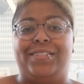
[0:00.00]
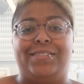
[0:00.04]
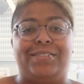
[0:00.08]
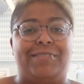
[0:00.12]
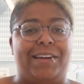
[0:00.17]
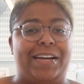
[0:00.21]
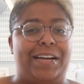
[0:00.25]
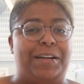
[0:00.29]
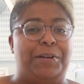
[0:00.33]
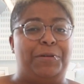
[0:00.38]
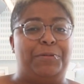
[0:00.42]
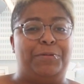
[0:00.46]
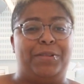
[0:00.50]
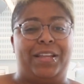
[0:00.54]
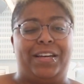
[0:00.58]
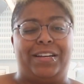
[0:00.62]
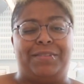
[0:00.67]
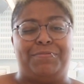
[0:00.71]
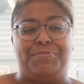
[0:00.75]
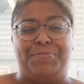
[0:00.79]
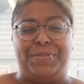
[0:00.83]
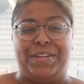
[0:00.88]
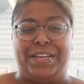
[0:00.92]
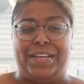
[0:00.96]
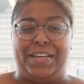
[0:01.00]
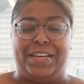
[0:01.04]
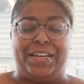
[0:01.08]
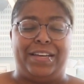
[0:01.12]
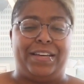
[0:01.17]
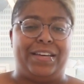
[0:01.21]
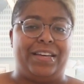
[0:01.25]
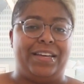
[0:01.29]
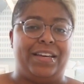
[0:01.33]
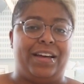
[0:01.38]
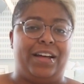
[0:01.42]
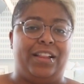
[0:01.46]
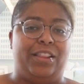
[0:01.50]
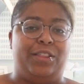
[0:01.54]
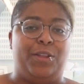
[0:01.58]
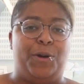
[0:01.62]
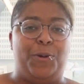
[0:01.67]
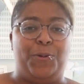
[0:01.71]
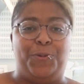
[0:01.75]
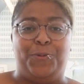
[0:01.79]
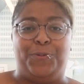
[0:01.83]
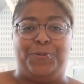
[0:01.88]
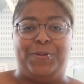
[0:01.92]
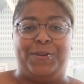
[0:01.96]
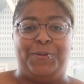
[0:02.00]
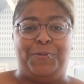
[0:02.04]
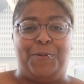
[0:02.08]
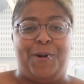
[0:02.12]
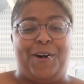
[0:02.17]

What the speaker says: is now, like being alone